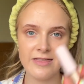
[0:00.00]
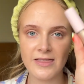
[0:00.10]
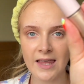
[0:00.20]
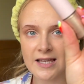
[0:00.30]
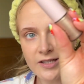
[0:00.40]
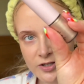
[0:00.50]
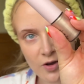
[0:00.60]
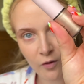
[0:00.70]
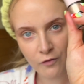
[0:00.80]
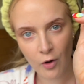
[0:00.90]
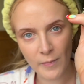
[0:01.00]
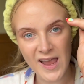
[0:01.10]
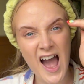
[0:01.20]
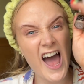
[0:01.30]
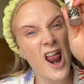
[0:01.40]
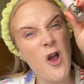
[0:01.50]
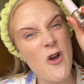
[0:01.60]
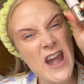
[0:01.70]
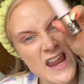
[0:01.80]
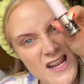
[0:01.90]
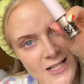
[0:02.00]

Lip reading: This does it all for me. I don't need the